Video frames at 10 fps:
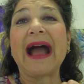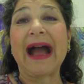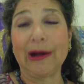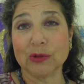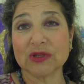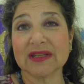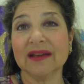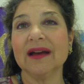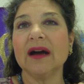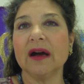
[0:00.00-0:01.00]
out
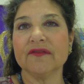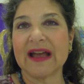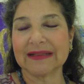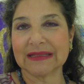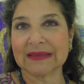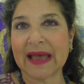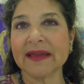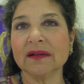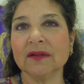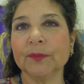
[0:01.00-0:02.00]
of that
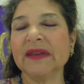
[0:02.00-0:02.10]
cycle,